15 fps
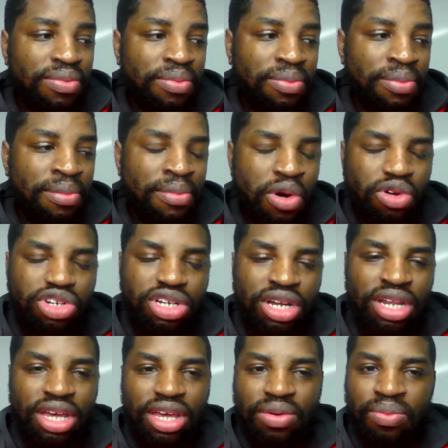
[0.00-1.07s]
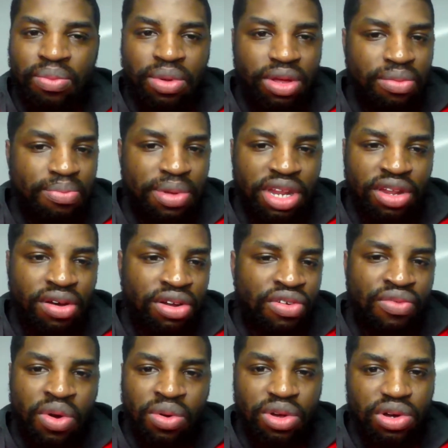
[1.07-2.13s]
emotionally, we've been on a
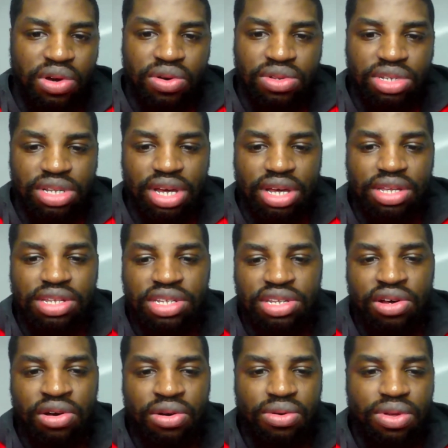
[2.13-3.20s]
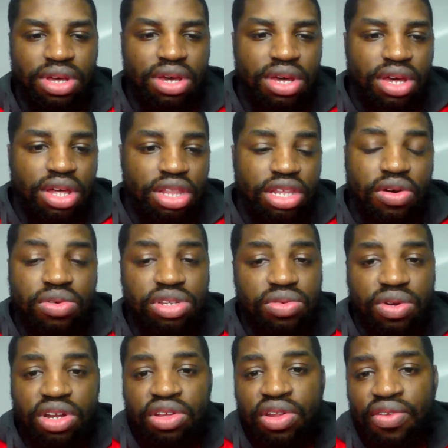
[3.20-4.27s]
roller coaster. So that was
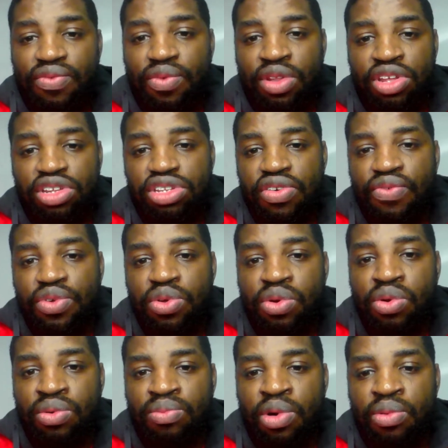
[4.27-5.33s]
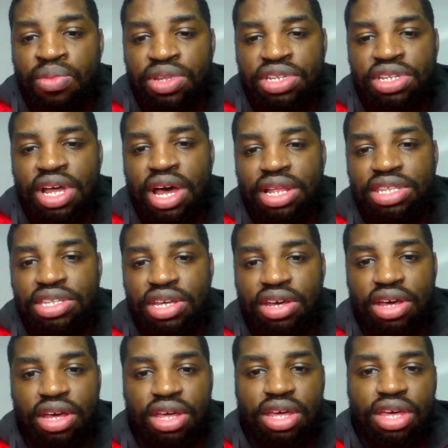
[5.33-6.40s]
one of that's a few good moments that
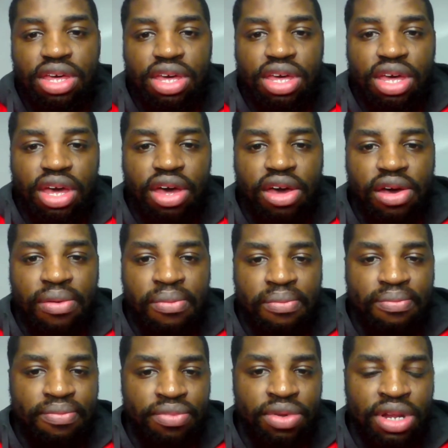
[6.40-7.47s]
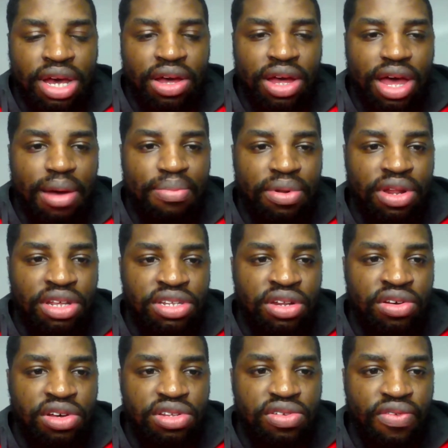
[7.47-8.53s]
that happened as an
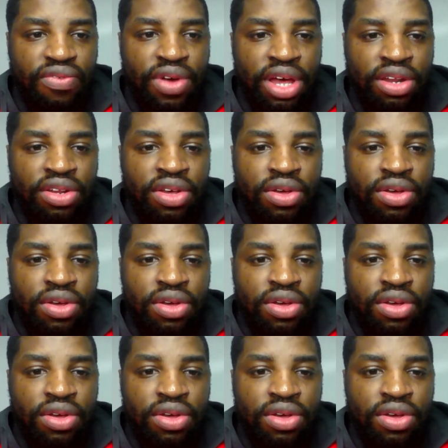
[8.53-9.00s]
Arsenal fan.